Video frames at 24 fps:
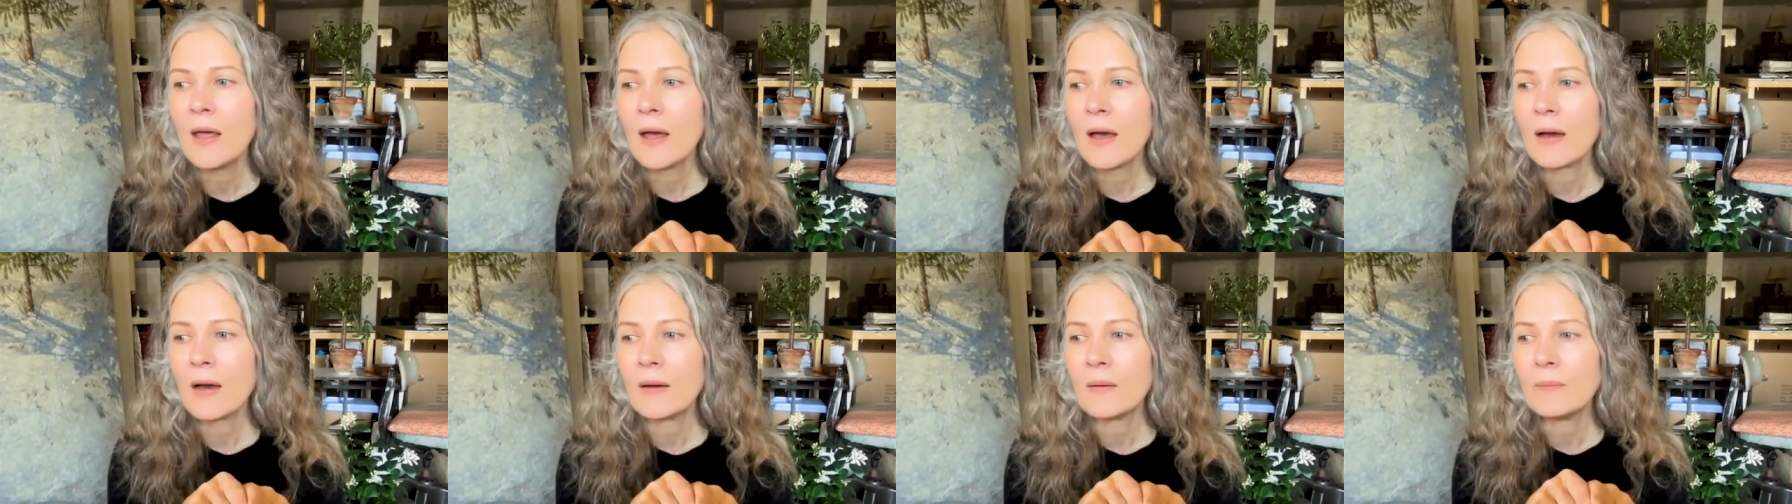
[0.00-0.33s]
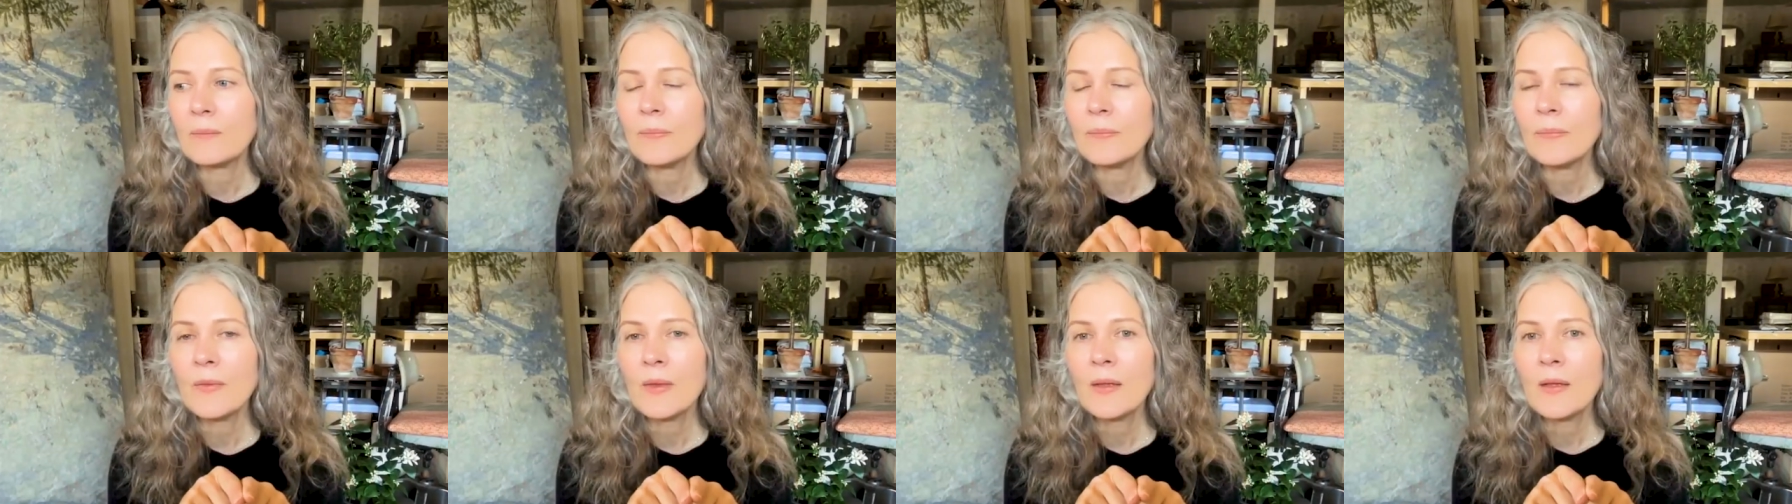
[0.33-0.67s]

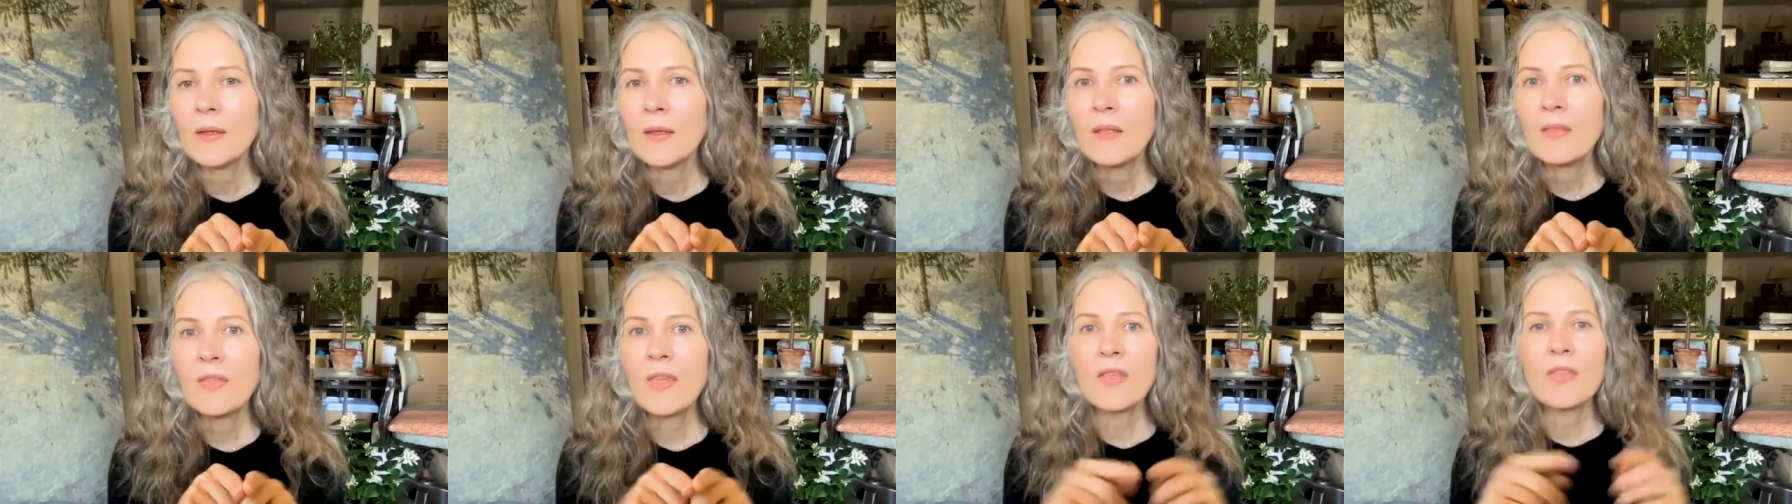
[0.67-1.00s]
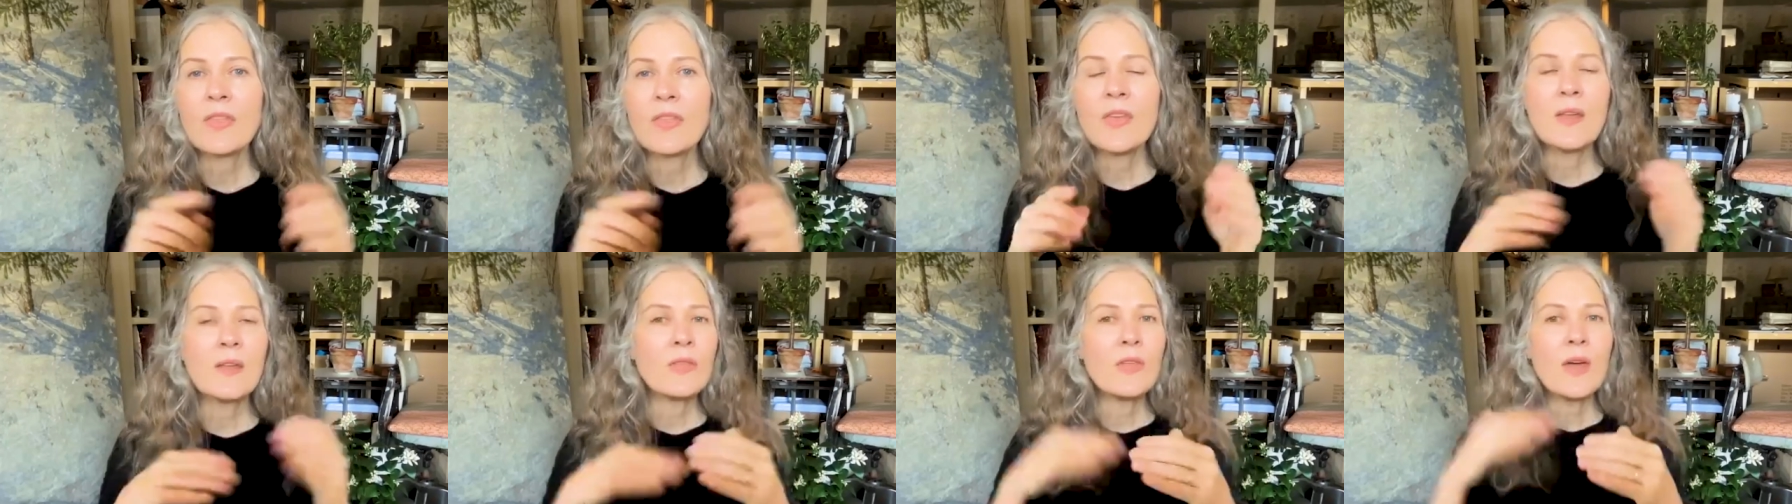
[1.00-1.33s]
um, they
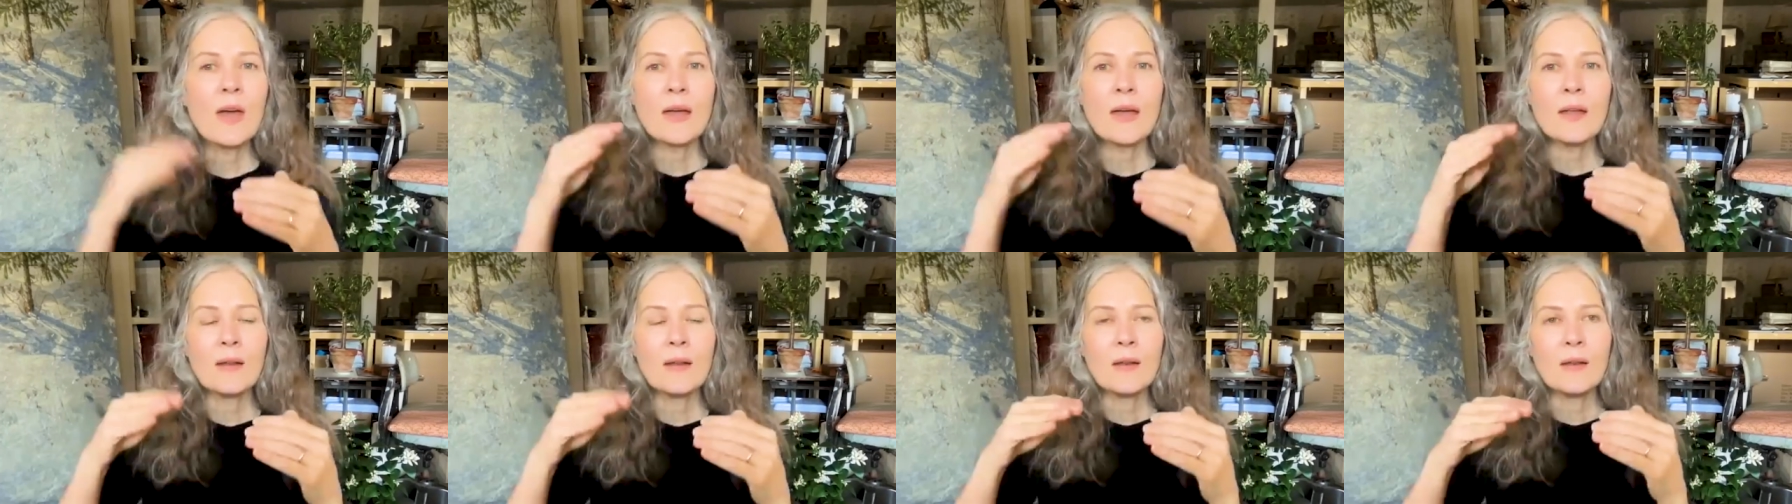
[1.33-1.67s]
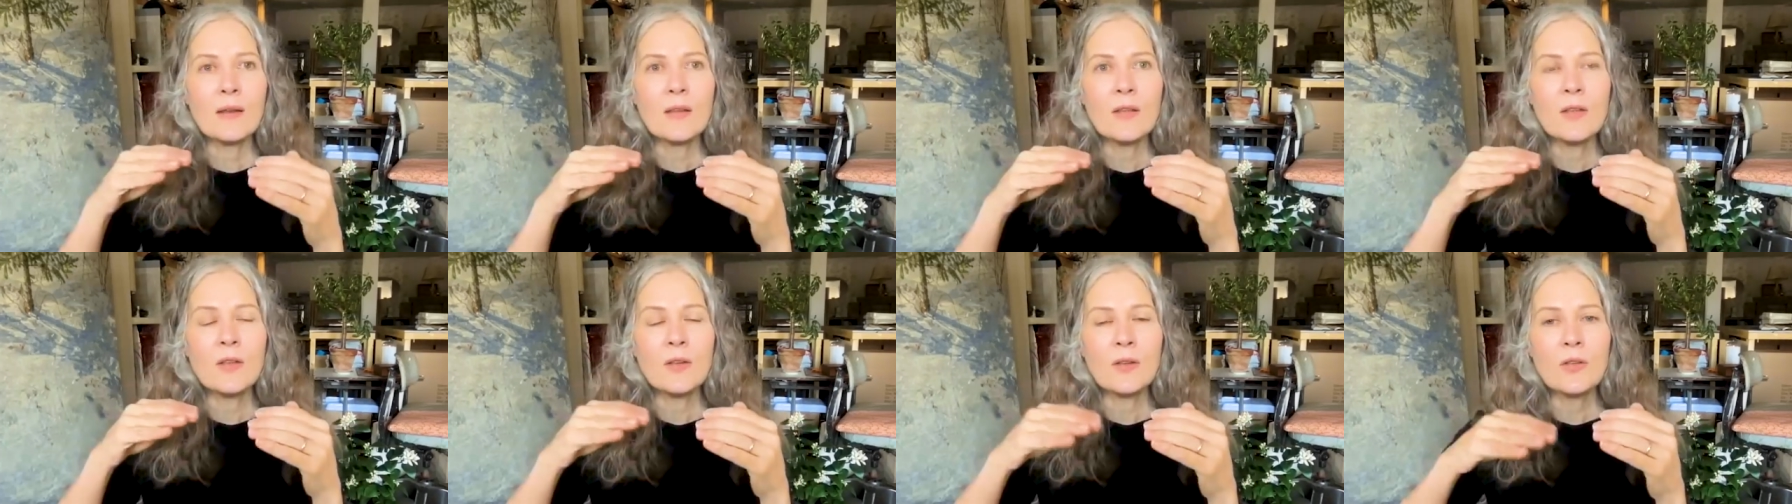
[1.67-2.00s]
think that
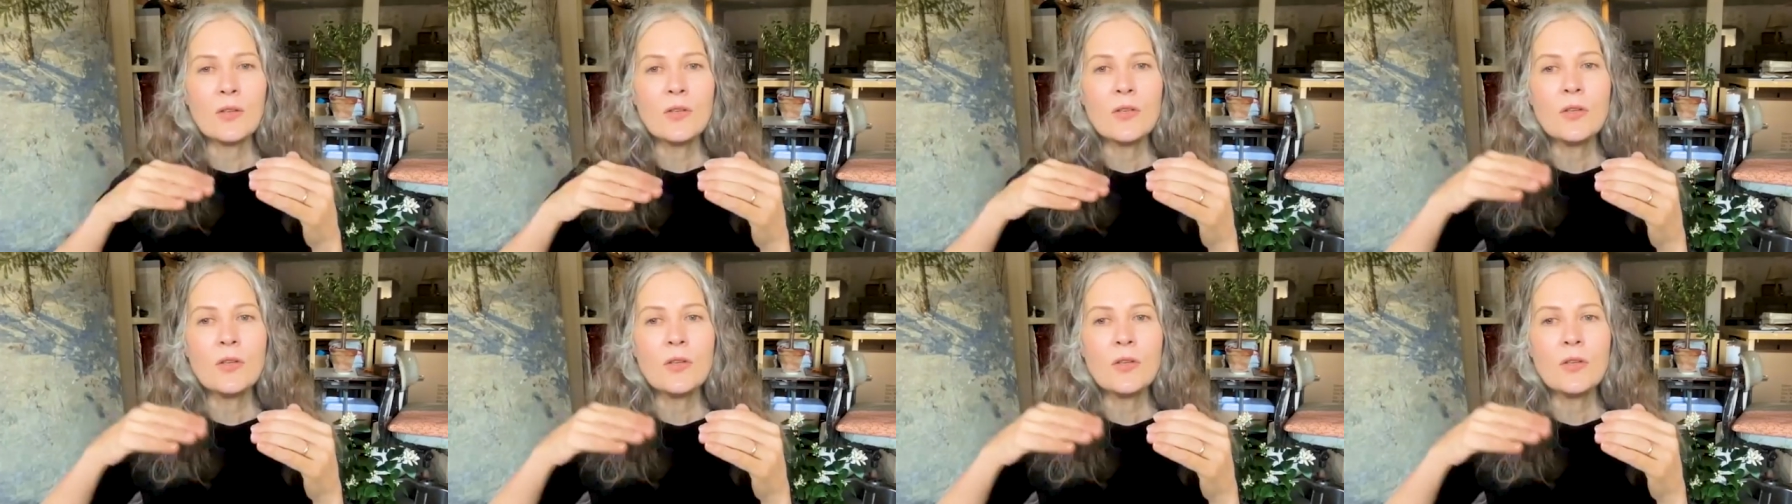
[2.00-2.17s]
you,